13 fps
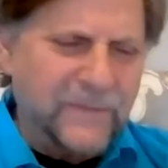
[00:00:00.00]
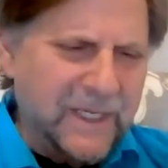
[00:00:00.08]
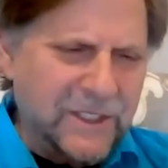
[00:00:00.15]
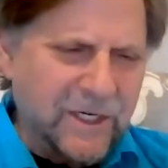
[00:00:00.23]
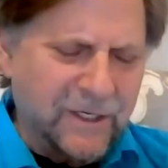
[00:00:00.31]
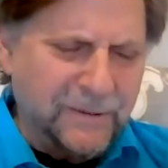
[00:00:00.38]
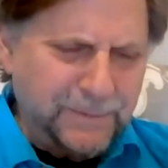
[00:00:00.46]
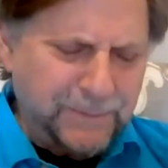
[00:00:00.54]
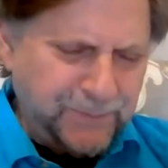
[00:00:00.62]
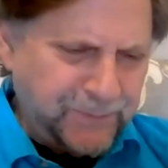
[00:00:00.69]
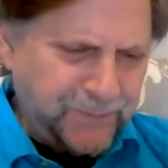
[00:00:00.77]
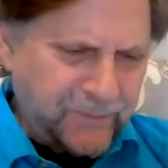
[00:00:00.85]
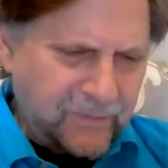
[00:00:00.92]
start.
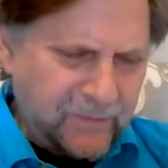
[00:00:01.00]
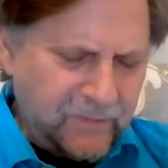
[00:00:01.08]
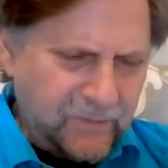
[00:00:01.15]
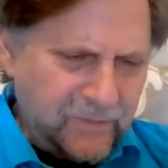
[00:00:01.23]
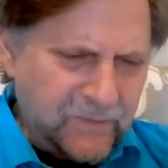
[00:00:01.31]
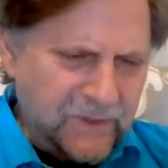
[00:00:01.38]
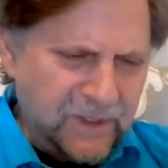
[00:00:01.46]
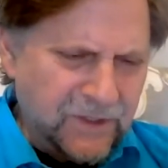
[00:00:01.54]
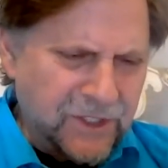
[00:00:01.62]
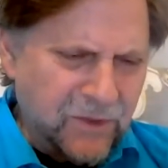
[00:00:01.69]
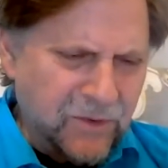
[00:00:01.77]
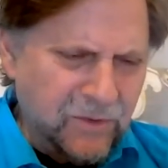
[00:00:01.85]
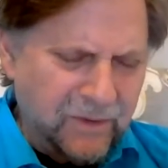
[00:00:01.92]

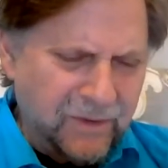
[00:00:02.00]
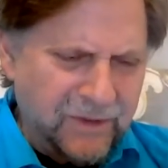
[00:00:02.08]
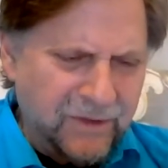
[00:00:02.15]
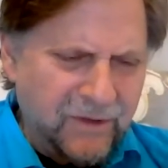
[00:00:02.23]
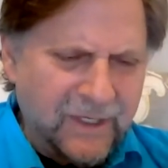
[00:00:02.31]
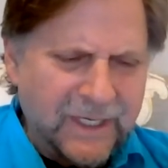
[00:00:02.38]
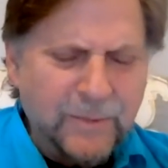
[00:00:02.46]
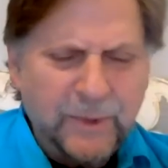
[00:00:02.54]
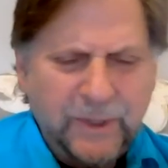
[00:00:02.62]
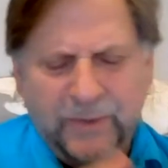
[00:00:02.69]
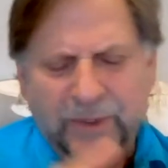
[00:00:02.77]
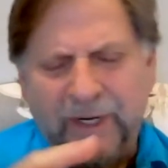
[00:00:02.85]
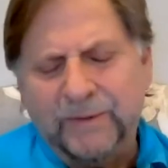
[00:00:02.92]
So there are a couple
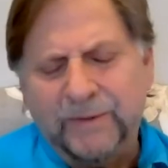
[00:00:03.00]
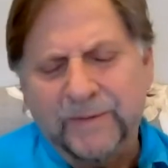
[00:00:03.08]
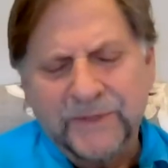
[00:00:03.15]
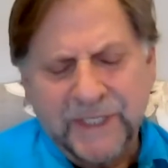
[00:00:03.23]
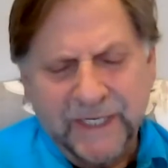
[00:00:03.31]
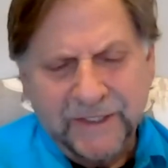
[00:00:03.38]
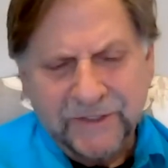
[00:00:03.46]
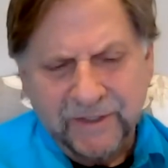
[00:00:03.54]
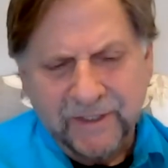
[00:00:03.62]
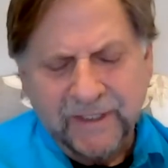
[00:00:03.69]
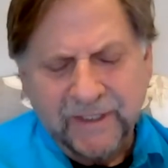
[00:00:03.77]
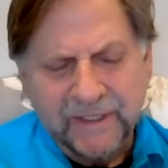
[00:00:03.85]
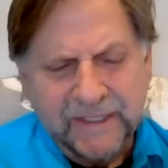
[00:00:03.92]
of problems,
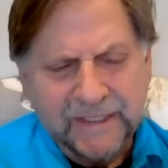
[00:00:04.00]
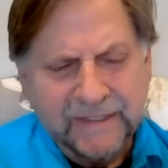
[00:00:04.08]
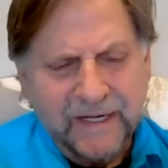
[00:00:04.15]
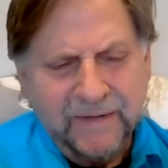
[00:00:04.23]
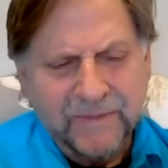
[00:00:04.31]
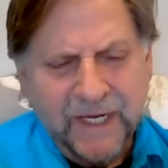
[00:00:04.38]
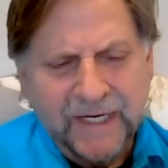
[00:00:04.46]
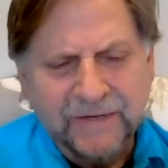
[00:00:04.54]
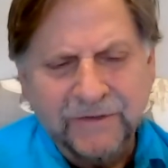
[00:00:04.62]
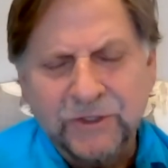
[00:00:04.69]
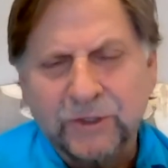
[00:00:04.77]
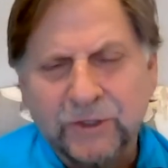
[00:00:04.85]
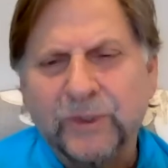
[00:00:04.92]
actually, and I'm not even
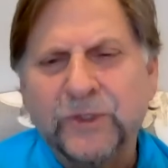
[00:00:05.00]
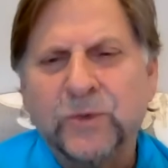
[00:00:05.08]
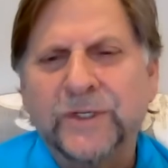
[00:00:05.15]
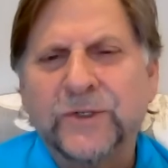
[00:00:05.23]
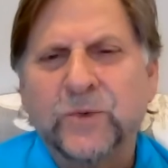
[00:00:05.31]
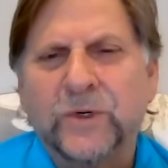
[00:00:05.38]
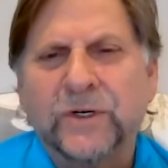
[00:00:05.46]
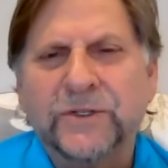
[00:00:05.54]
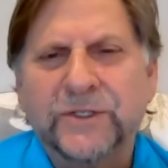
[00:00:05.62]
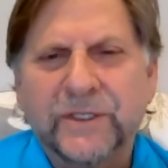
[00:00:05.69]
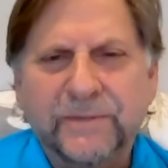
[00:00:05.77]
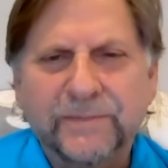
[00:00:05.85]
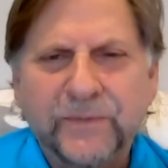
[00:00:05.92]
sure which one's worse.
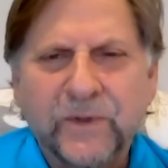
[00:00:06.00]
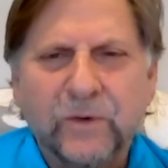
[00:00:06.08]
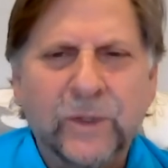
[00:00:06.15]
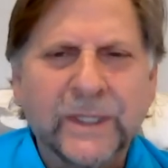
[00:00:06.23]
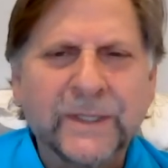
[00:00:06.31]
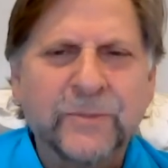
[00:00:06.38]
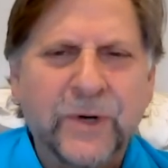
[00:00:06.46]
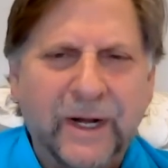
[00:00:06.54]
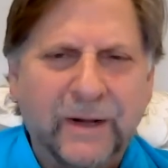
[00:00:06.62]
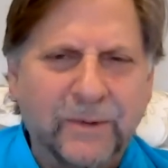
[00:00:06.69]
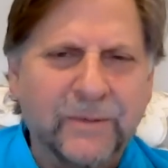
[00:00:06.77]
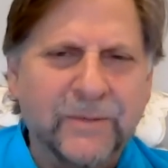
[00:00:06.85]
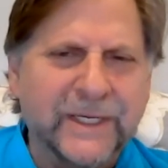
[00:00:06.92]
One
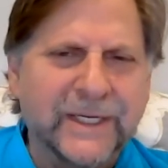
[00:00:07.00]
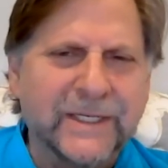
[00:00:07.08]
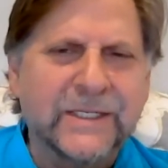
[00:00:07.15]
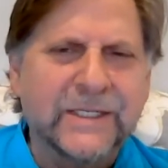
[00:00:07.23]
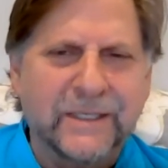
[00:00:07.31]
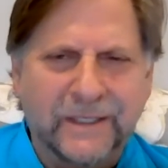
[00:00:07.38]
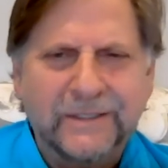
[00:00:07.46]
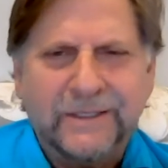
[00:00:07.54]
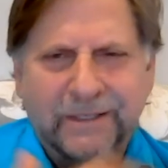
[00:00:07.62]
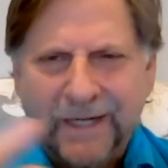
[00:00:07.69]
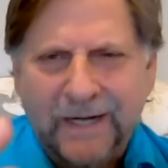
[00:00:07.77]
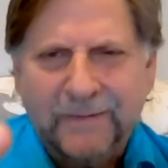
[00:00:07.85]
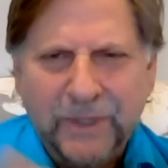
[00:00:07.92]
problem is it's
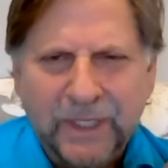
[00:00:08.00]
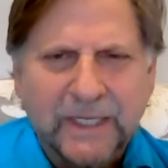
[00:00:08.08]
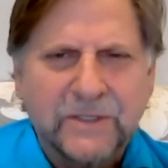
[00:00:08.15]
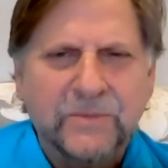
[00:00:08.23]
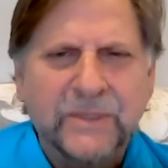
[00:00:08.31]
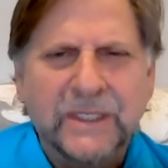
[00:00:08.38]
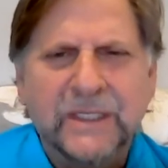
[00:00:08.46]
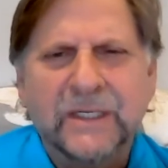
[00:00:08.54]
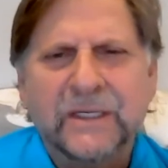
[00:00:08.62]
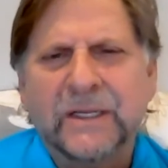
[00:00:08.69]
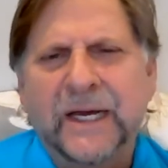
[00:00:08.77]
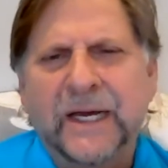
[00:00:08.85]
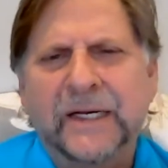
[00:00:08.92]
complex, meaning
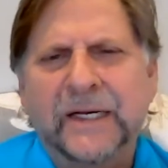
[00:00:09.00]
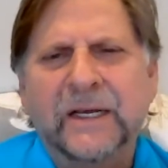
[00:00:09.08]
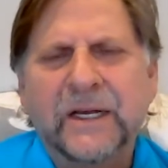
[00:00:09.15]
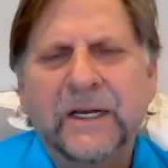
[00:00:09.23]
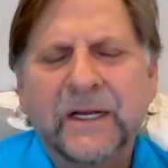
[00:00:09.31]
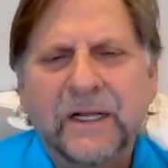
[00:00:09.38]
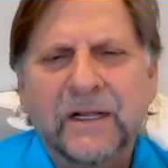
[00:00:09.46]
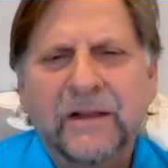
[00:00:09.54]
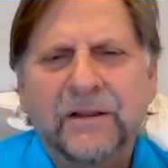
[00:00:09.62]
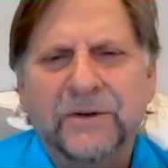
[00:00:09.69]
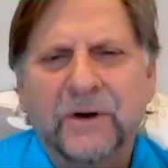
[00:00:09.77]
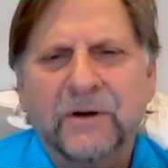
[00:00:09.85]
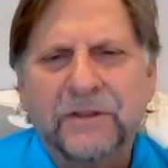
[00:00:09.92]
that
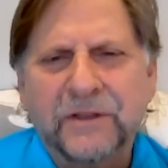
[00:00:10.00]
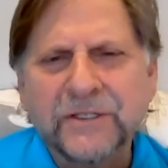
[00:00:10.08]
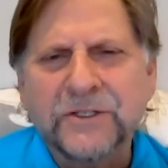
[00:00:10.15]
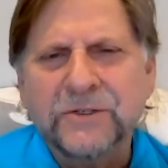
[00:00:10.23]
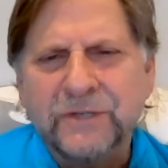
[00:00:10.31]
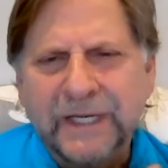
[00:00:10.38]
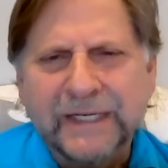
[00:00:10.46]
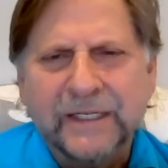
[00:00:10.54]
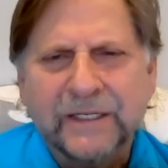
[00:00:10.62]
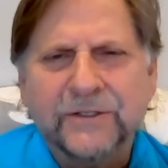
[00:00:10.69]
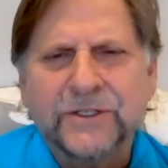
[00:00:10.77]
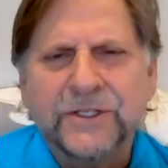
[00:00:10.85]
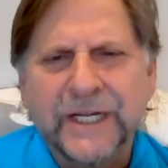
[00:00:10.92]
there are things you can't
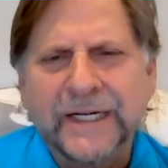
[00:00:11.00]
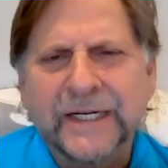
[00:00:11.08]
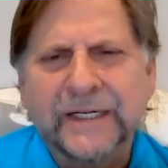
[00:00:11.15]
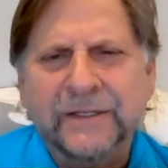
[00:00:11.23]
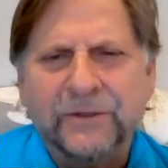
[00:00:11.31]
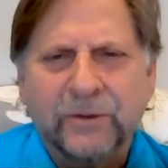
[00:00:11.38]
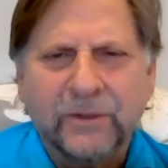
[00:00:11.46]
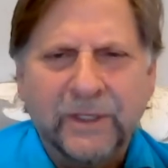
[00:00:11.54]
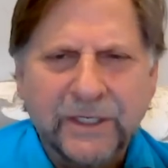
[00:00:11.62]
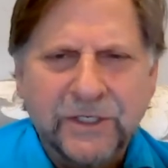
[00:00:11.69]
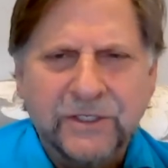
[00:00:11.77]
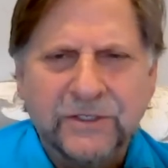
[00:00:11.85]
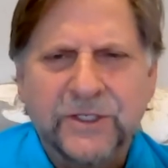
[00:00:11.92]
understand, there are
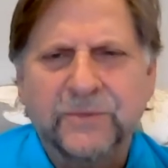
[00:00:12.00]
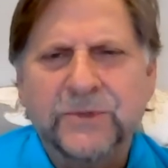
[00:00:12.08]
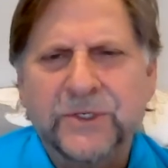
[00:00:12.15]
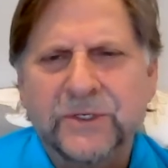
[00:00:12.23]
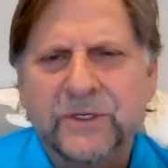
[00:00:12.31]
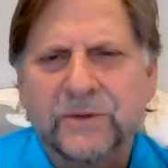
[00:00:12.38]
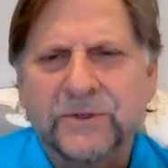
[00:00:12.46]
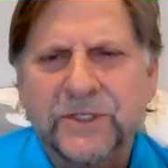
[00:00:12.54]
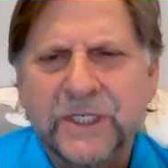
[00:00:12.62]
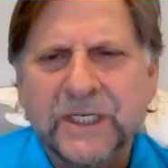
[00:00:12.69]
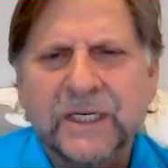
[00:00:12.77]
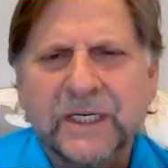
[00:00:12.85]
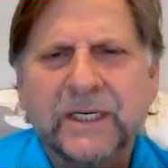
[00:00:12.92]
relationships you don't
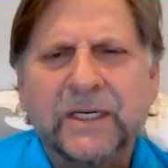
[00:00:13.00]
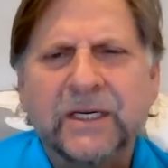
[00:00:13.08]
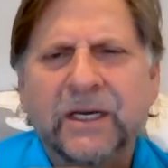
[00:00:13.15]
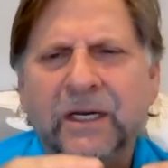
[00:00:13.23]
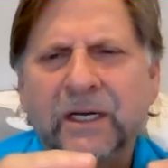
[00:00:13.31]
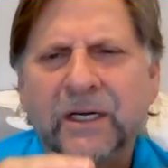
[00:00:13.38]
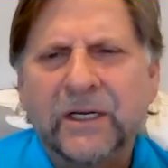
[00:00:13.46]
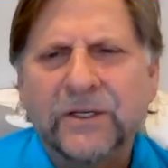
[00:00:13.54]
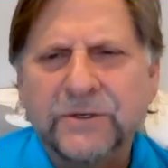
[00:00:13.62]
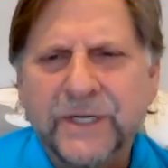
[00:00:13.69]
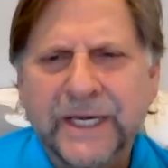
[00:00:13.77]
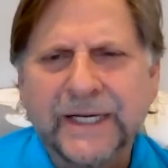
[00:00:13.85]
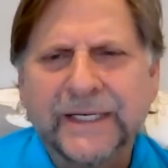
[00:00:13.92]
see, you
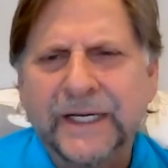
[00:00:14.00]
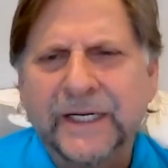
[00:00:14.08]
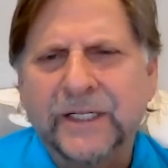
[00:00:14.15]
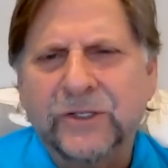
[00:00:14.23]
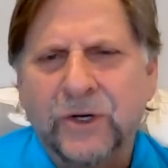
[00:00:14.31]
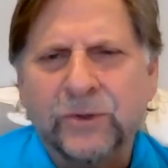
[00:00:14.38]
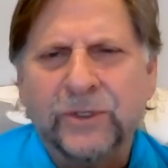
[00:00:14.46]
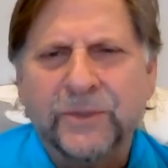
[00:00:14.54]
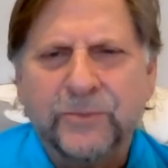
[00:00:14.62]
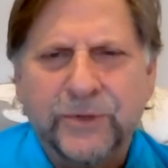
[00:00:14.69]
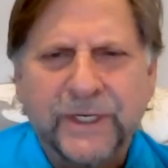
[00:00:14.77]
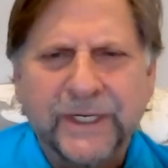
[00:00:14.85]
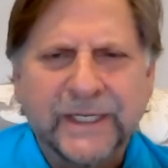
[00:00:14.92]
can't get a totally
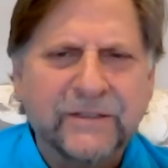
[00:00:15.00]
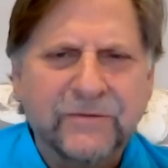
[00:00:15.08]
predictive